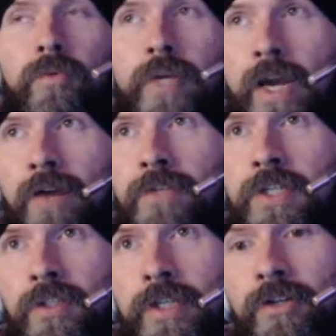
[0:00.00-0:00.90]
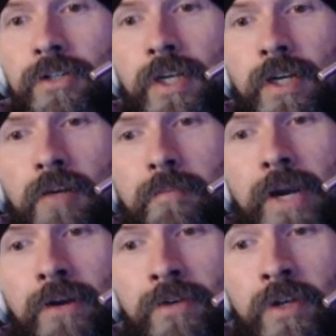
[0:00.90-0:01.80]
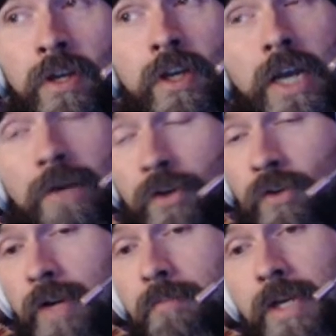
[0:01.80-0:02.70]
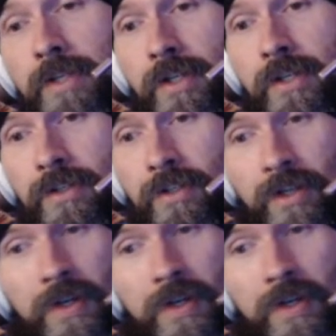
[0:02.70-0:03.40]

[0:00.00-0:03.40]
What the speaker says: We have these leaders that come out, have a great message.